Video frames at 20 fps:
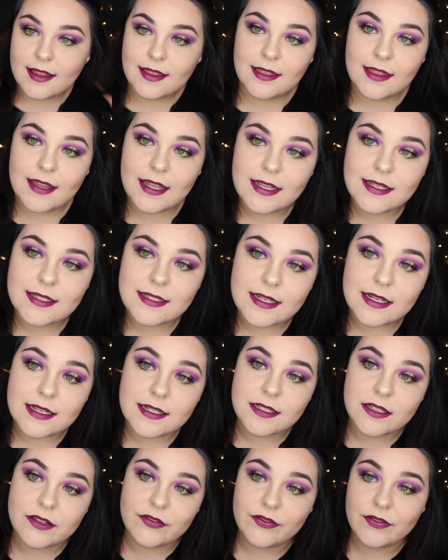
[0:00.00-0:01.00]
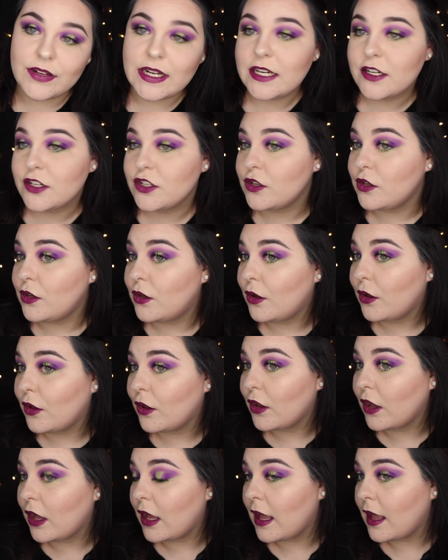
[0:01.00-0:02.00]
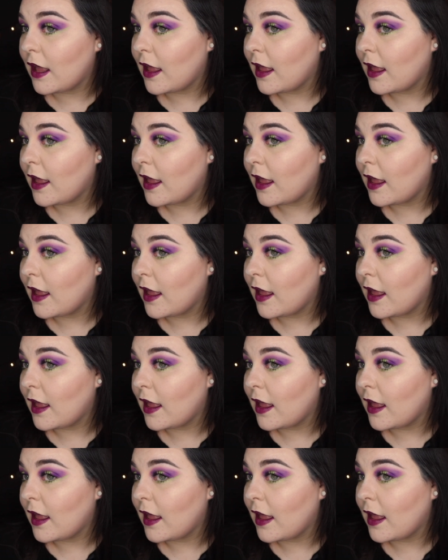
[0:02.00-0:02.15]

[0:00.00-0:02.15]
This is the finished look